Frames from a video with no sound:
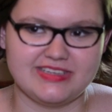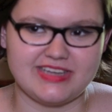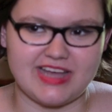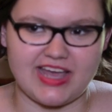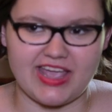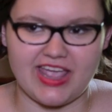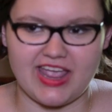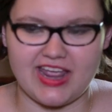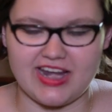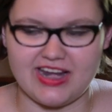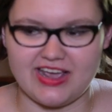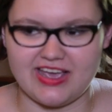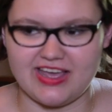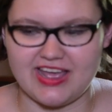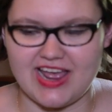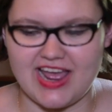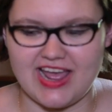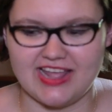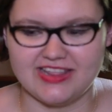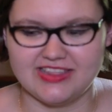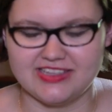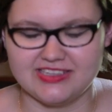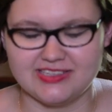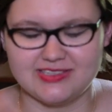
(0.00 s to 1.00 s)
Diana
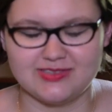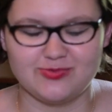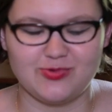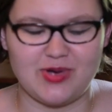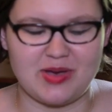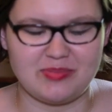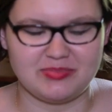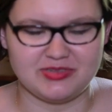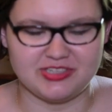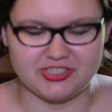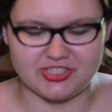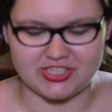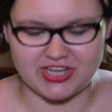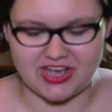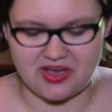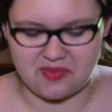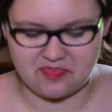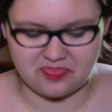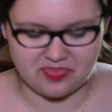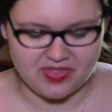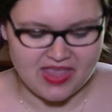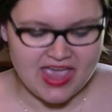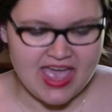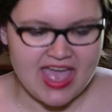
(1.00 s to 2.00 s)
at this weapon
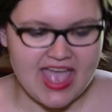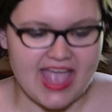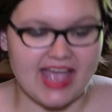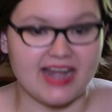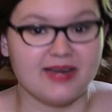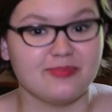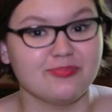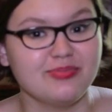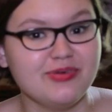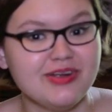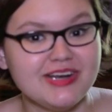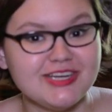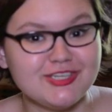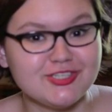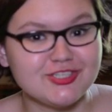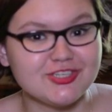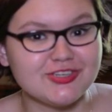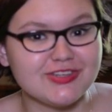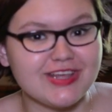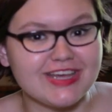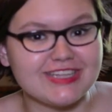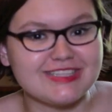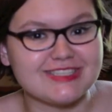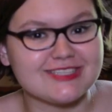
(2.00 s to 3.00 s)
shop. And I'm pretty
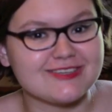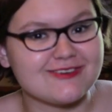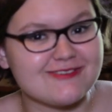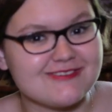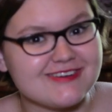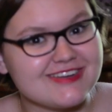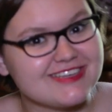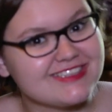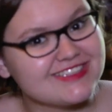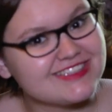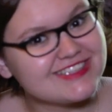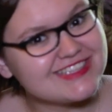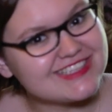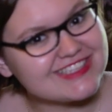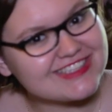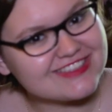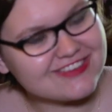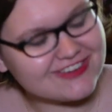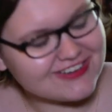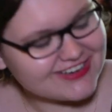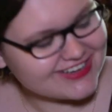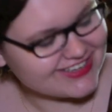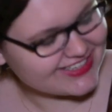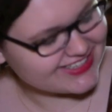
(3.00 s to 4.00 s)
sure that sword is the
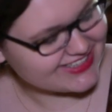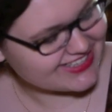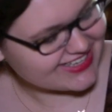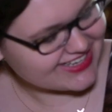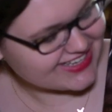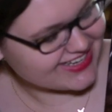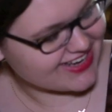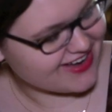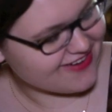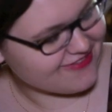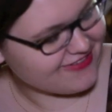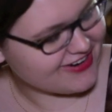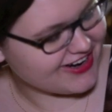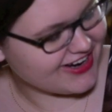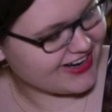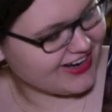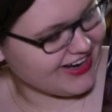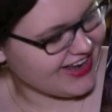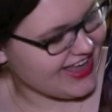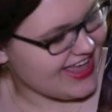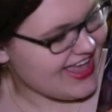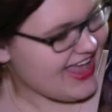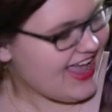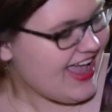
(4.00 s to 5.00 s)
sword on the
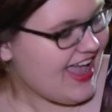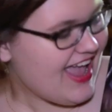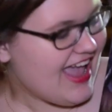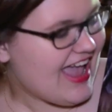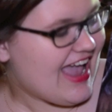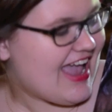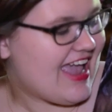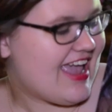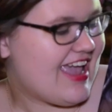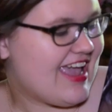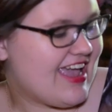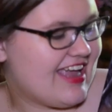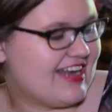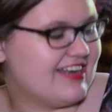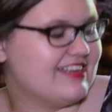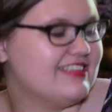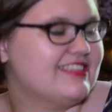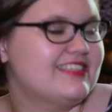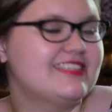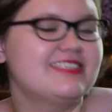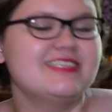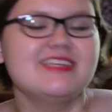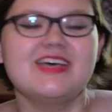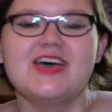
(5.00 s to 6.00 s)
cover. And
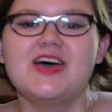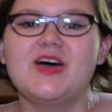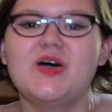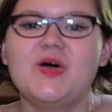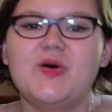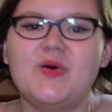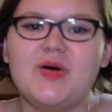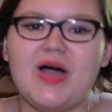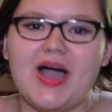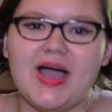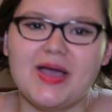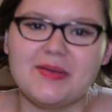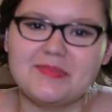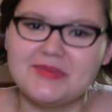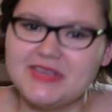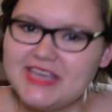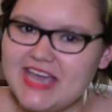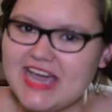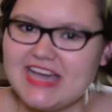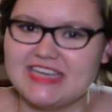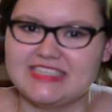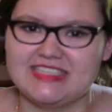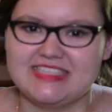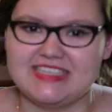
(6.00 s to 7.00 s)
so I'm
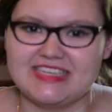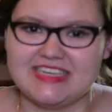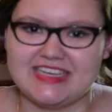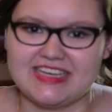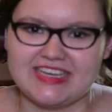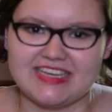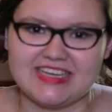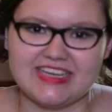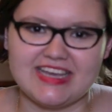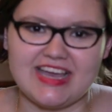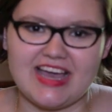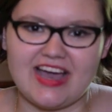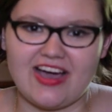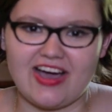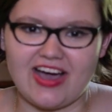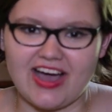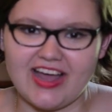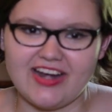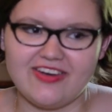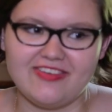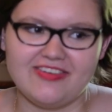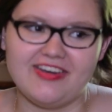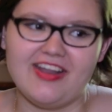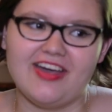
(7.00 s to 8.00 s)
guessing,
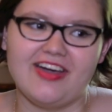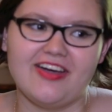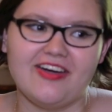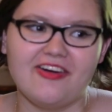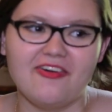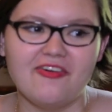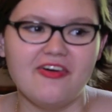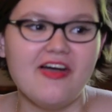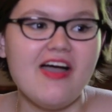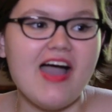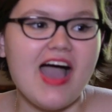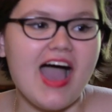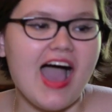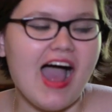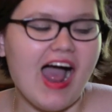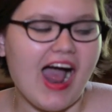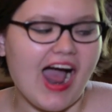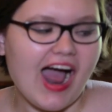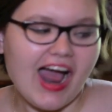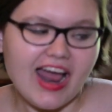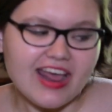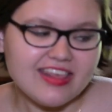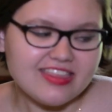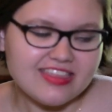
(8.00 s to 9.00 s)
I don't know,
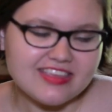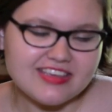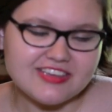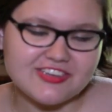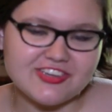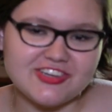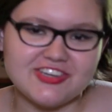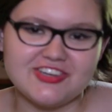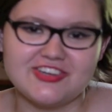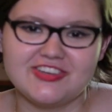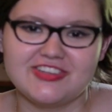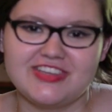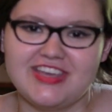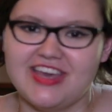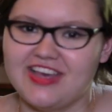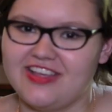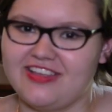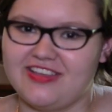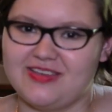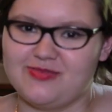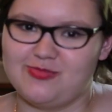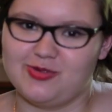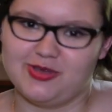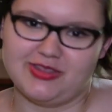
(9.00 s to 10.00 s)
I think she could
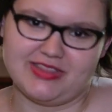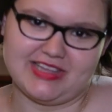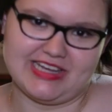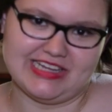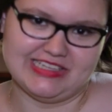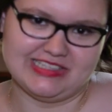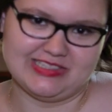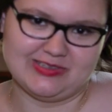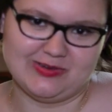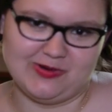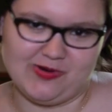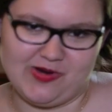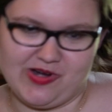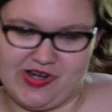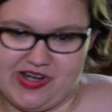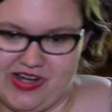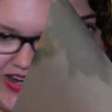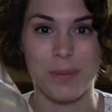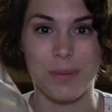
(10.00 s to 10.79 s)
kill him with that sword.